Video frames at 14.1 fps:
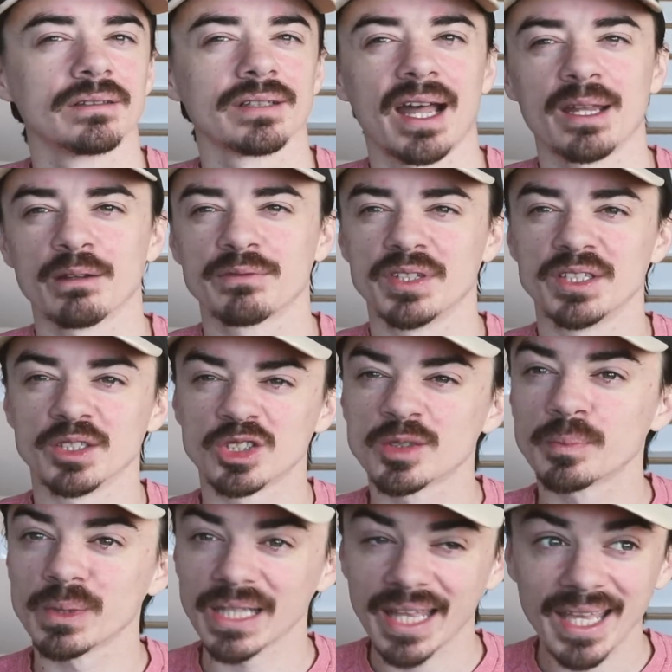kind of the
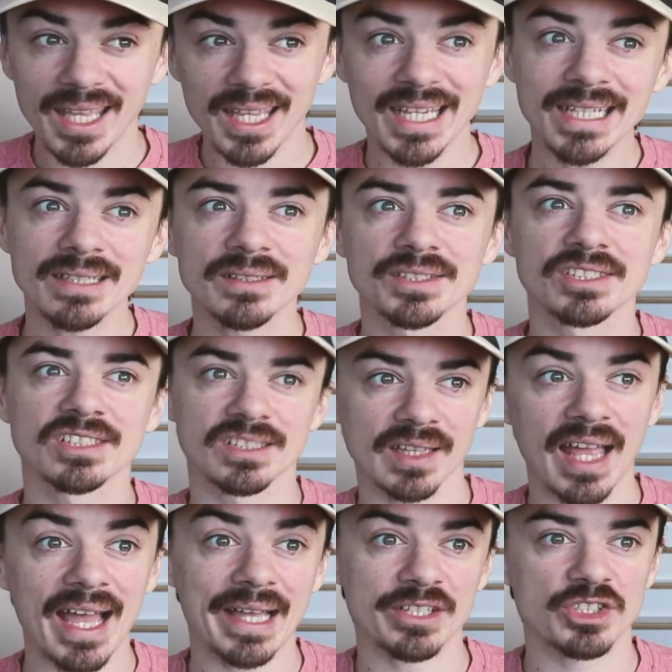display
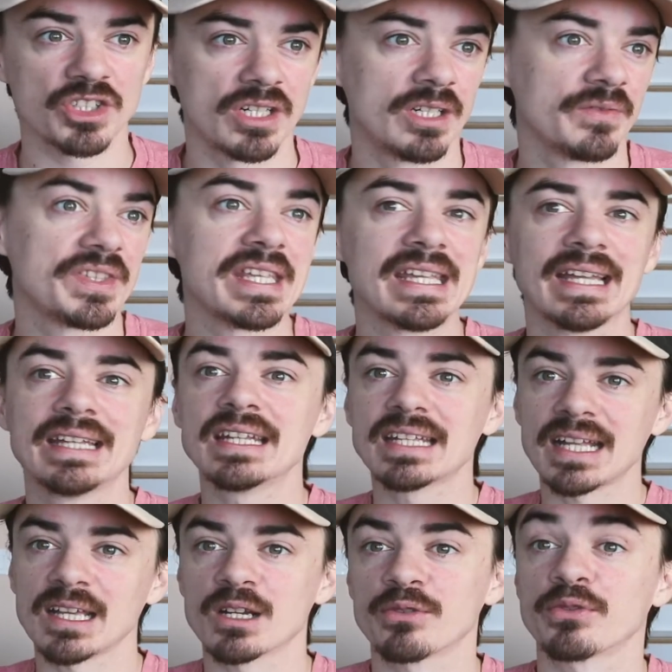/ the
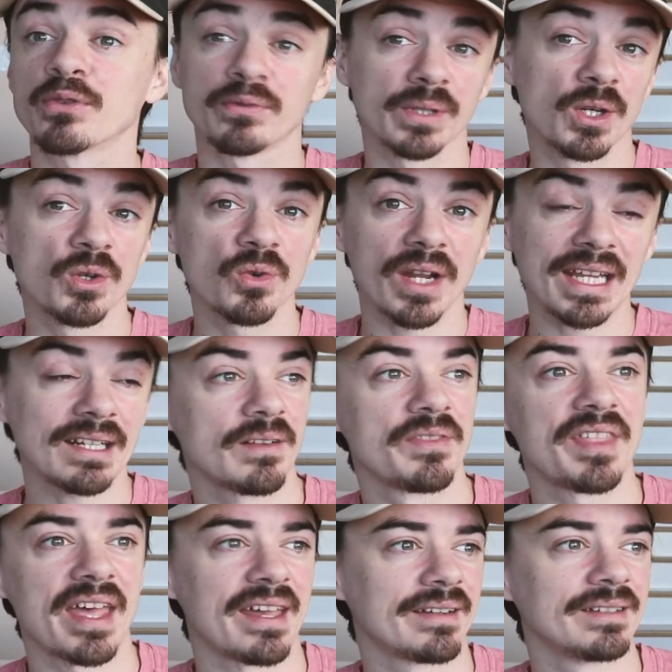indicator for flow rate.
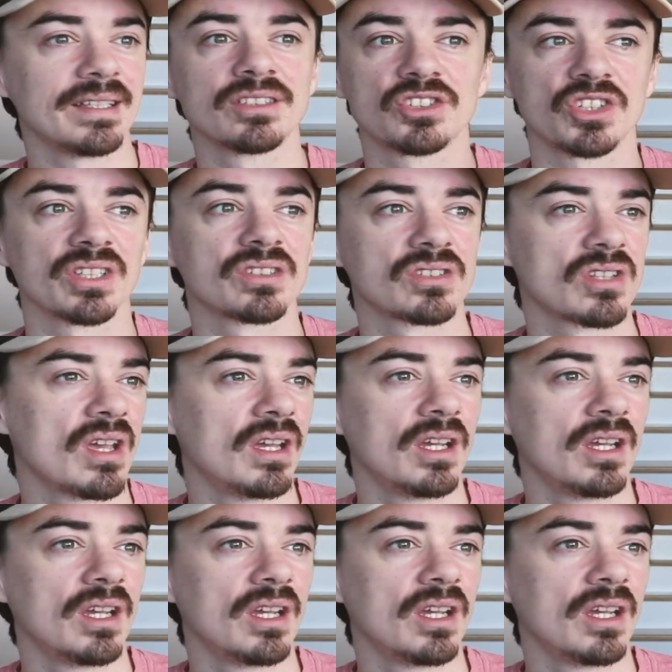That is just,